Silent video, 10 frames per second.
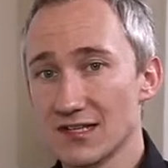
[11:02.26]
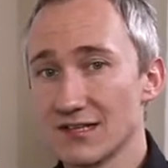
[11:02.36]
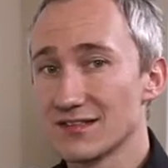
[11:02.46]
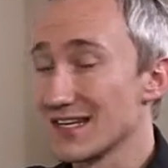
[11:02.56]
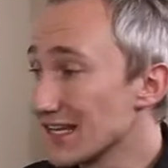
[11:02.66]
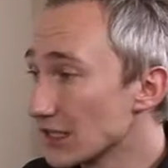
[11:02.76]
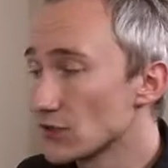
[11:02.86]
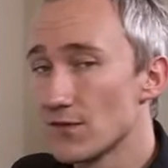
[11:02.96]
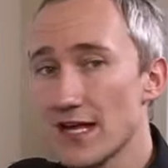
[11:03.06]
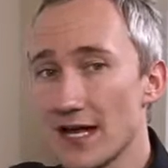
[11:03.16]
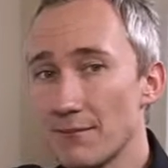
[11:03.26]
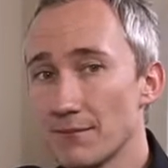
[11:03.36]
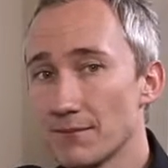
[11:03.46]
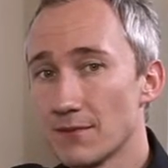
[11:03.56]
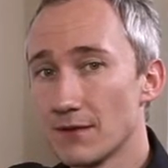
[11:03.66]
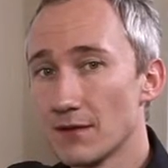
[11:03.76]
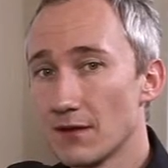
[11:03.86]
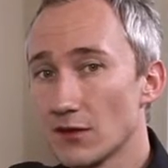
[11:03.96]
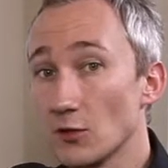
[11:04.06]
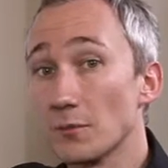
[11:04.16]
assigned to each VM
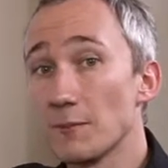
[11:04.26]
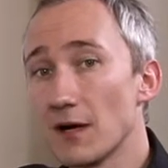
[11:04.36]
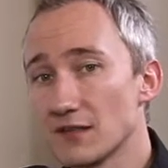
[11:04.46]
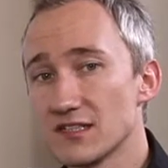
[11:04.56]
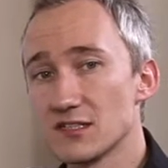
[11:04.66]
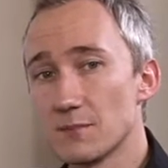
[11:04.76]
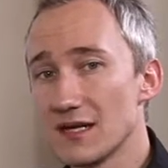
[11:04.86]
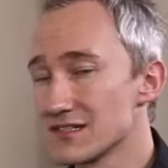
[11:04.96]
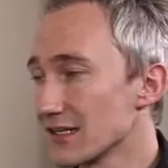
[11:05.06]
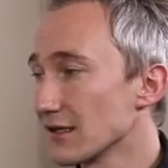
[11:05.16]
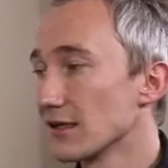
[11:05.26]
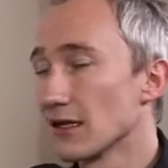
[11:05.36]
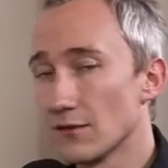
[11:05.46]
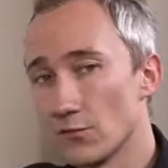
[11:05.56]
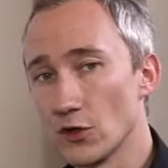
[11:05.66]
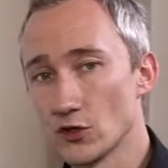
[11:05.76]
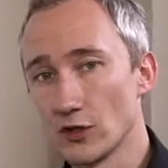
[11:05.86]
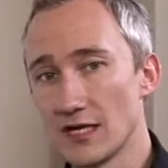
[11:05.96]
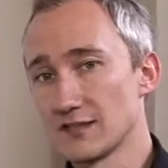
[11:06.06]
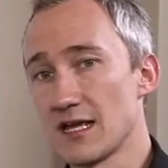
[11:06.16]
that will be participating in a
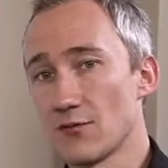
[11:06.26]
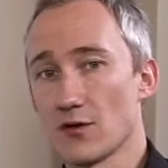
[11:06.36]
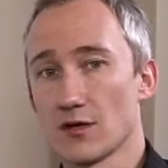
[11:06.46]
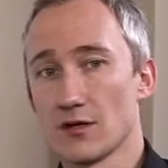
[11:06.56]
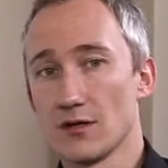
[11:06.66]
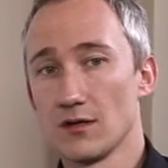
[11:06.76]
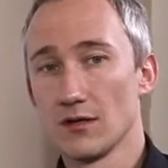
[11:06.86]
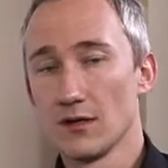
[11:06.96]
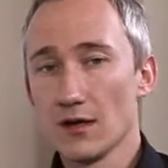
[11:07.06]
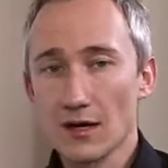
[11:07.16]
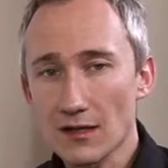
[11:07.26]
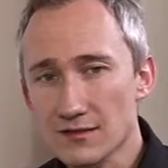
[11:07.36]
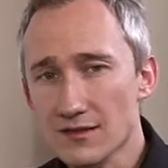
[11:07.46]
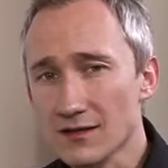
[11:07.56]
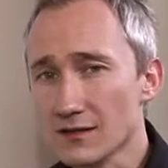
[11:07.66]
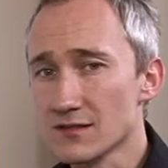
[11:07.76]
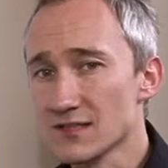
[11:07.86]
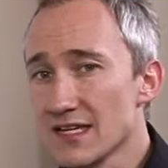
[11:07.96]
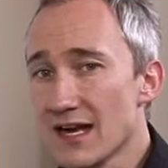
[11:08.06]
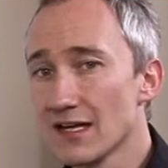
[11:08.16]
virtualized network. I like to think of the
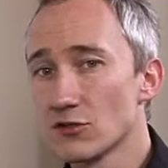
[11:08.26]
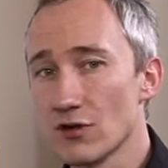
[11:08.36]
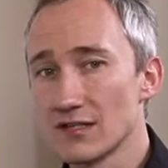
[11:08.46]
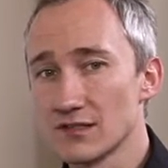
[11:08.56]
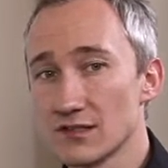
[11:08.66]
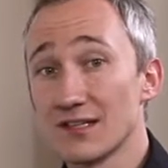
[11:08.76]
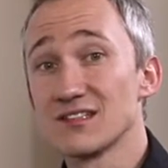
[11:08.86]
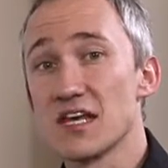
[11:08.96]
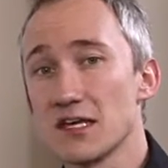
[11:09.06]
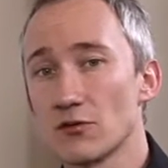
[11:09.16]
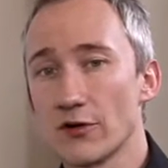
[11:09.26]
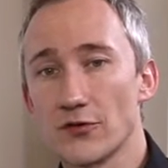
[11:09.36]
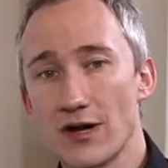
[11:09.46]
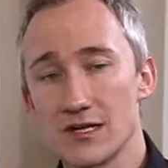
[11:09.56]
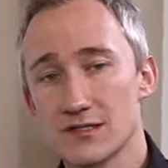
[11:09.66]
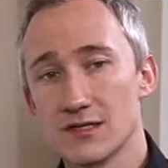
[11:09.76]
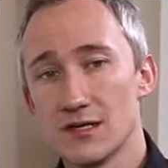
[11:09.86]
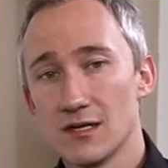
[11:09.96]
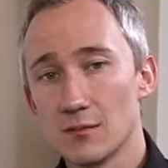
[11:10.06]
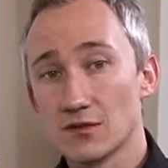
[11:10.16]
CA address as a container address
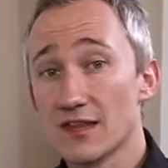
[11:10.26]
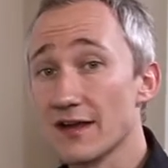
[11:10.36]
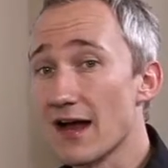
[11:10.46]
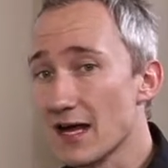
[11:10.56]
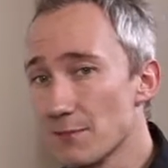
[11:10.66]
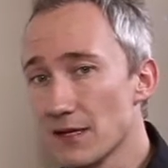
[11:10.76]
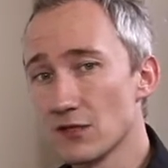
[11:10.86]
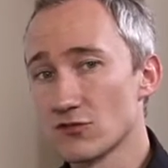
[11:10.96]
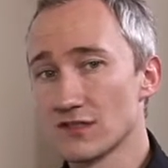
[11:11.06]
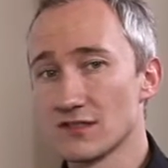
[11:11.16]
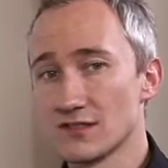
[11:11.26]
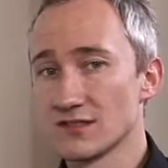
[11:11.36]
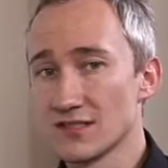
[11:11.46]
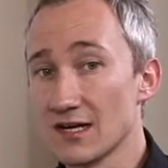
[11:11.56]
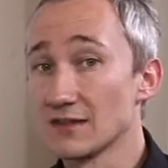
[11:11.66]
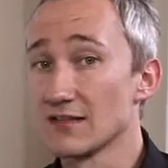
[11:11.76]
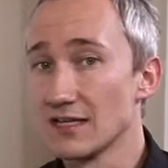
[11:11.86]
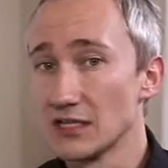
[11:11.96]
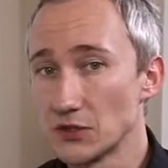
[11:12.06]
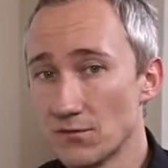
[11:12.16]
because they are IP addresses assigned
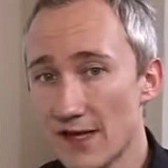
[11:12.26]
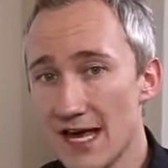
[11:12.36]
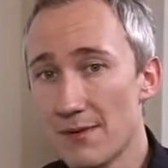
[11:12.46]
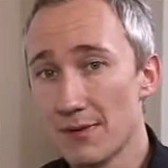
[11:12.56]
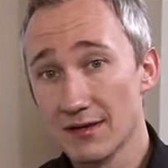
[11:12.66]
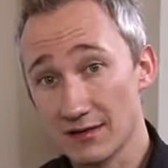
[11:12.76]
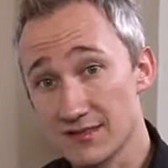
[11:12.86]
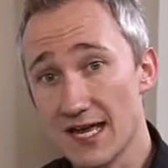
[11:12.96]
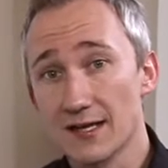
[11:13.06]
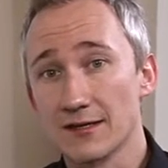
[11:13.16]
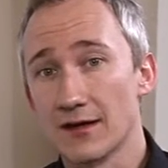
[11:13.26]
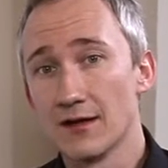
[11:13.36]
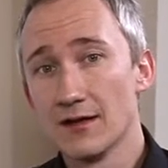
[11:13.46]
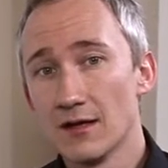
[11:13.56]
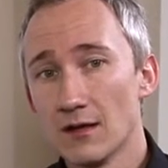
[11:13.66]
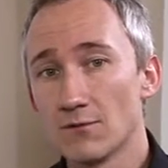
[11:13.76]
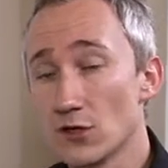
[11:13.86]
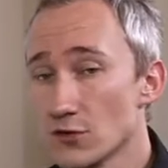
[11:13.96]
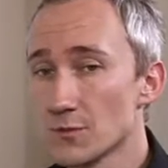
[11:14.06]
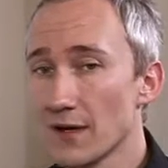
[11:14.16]
to each VM container
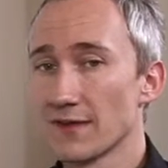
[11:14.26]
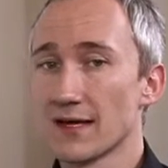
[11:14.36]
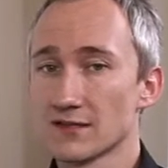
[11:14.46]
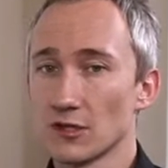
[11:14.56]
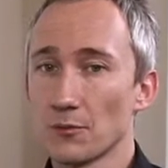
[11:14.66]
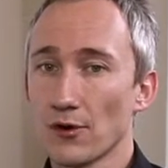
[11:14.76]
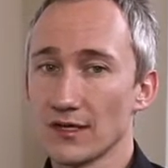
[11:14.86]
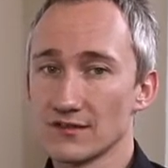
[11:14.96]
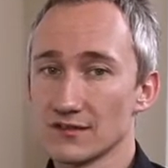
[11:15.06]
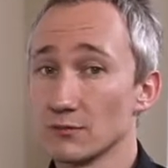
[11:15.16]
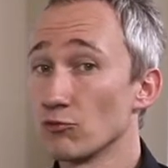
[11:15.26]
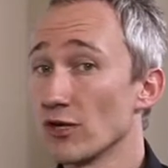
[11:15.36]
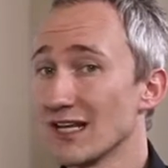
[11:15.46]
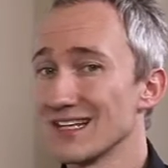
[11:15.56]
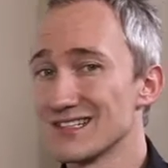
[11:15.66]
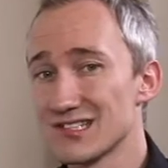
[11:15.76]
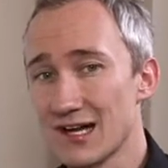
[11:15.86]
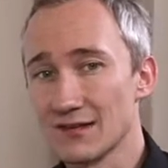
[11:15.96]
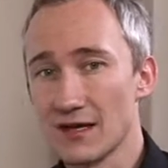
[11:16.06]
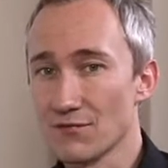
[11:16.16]
for use by the guest operating system running
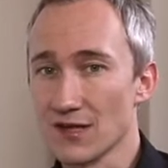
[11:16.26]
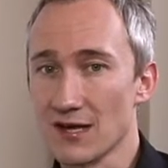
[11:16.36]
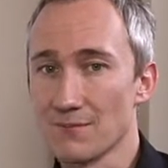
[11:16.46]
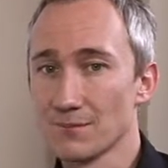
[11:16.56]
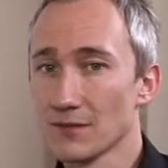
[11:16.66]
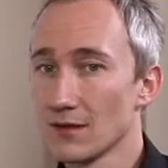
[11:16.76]
inside that VM.